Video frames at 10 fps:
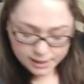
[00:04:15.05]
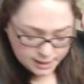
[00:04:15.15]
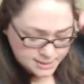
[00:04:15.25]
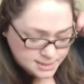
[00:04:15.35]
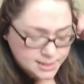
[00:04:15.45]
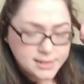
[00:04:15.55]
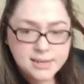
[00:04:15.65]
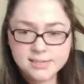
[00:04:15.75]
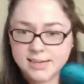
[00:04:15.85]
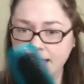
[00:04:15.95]
it's going to
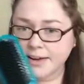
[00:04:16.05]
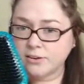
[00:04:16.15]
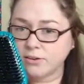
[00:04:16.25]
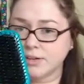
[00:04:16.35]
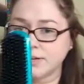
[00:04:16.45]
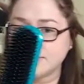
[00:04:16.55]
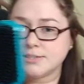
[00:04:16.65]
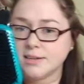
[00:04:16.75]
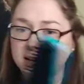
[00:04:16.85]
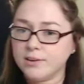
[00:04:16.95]
get tangled and
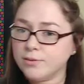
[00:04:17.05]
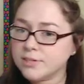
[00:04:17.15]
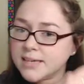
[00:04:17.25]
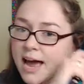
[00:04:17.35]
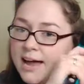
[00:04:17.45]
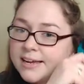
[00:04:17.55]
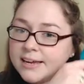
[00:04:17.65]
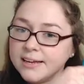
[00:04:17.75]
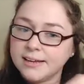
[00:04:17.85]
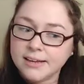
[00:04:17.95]
it's going to get real tatty.